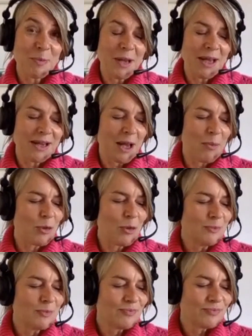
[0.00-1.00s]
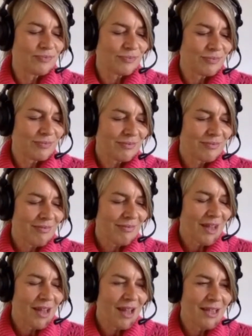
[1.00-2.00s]
a couple,
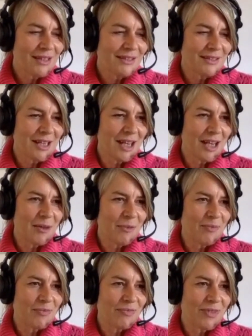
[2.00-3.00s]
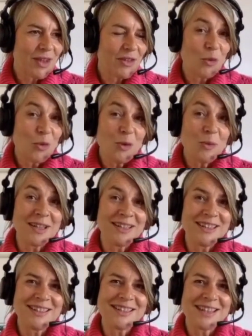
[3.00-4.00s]
and the woman
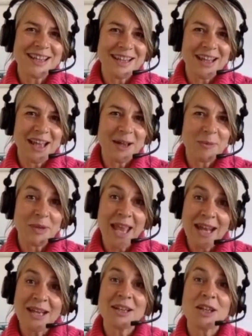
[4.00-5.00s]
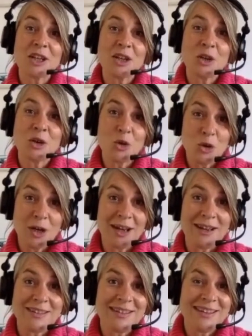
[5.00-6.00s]
is Canada
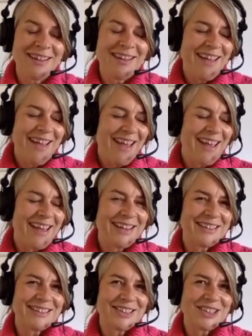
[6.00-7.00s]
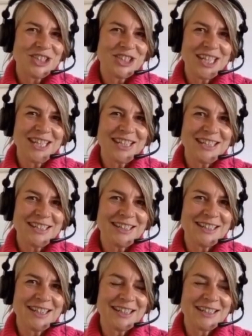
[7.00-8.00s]
Gawler, and she
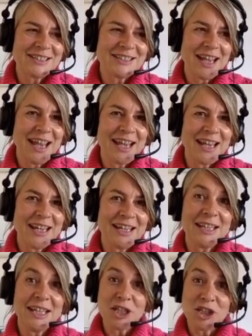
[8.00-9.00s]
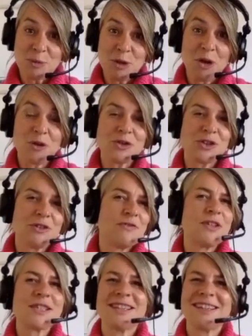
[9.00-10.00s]
is a leadership coach and
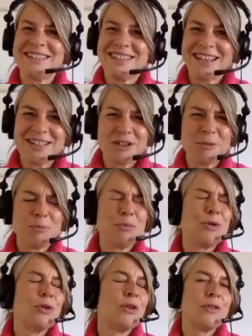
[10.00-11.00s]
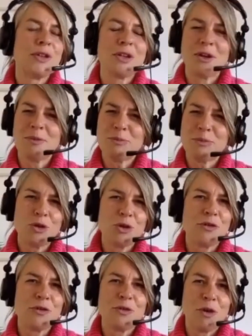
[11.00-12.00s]
facilitator, and
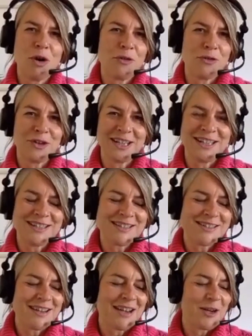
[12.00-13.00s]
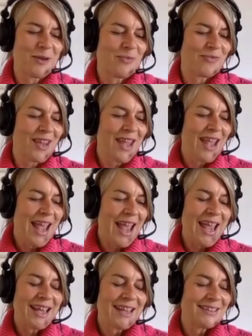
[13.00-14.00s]
beautiful offerings. And
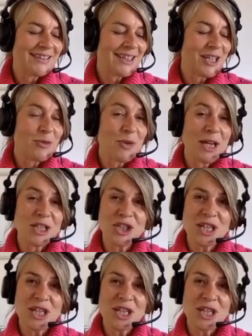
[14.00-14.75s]
anyway,